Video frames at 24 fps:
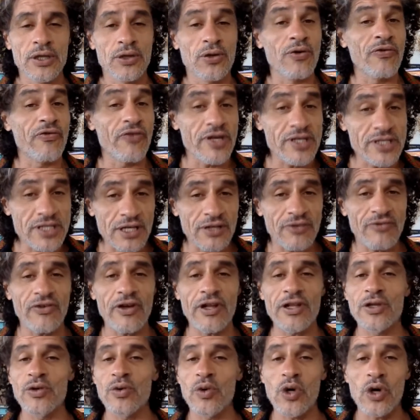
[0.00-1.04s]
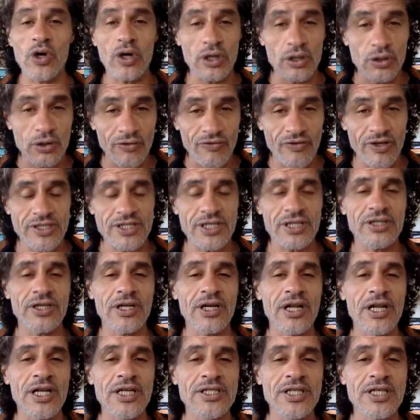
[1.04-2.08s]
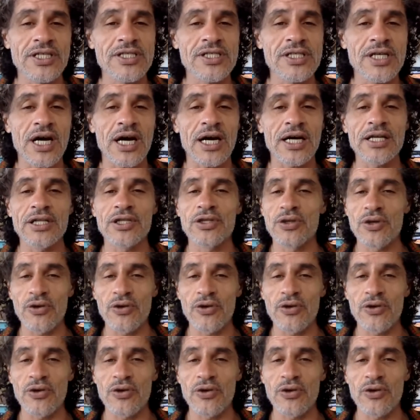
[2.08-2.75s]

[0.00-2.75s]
to visit field work, to visit religious site,